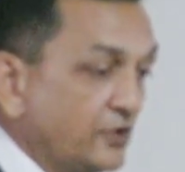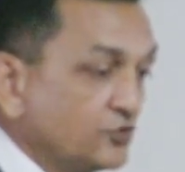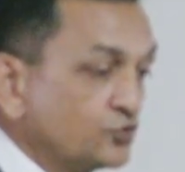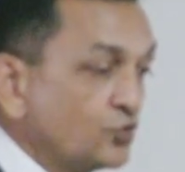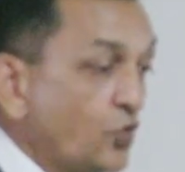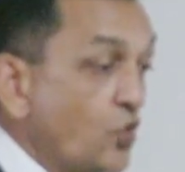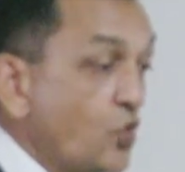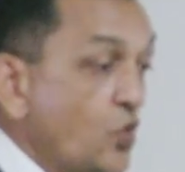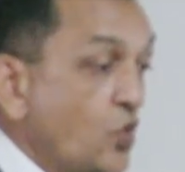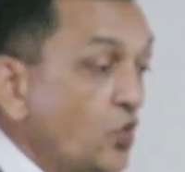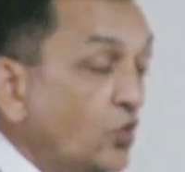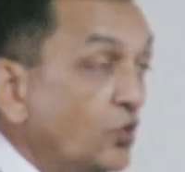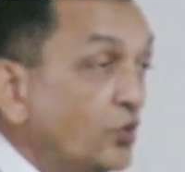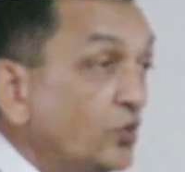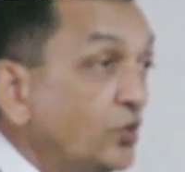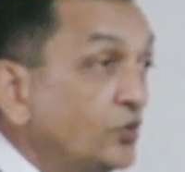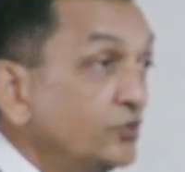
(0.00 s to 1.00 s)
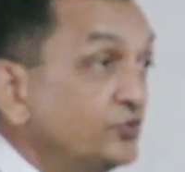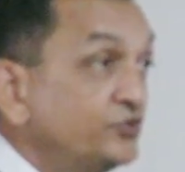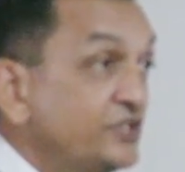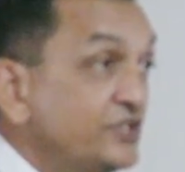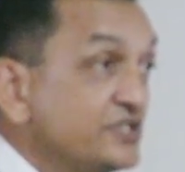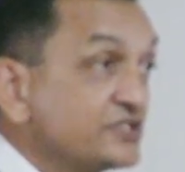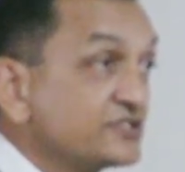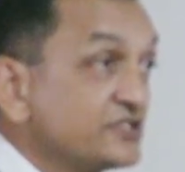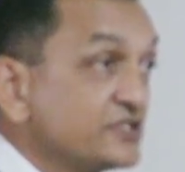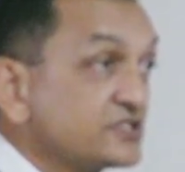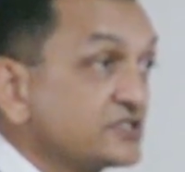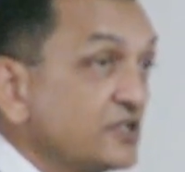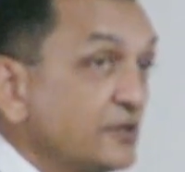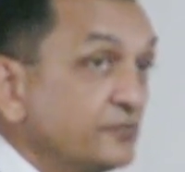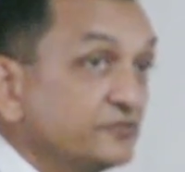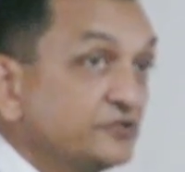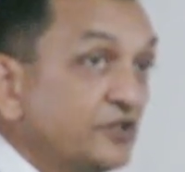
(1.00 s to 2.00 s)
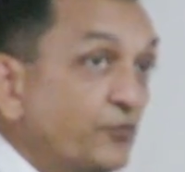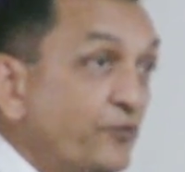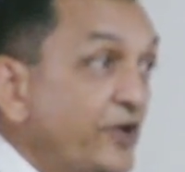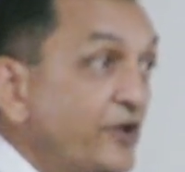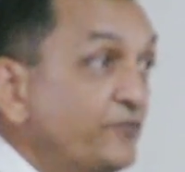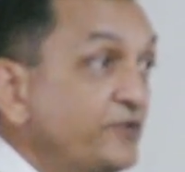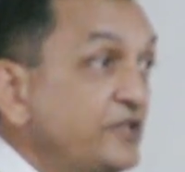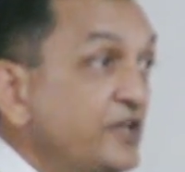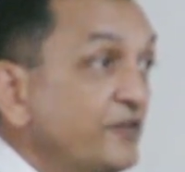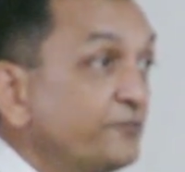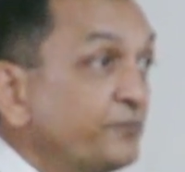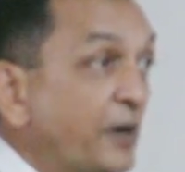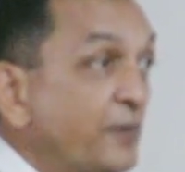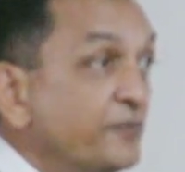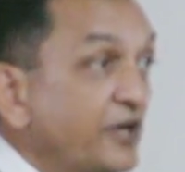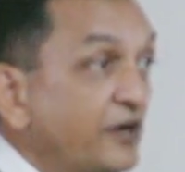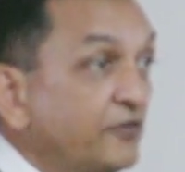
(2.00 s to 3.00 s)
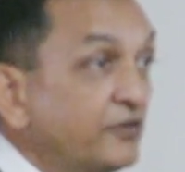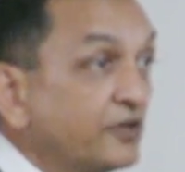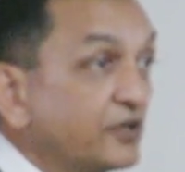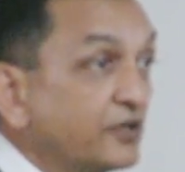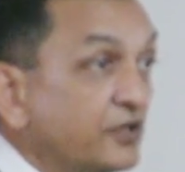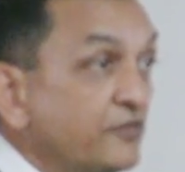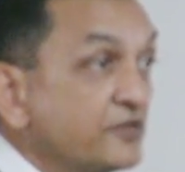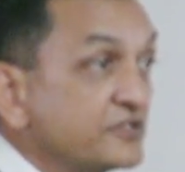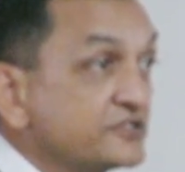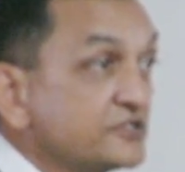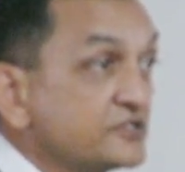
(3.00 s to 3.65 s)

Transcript: So, these systems, the way we have plumbed our river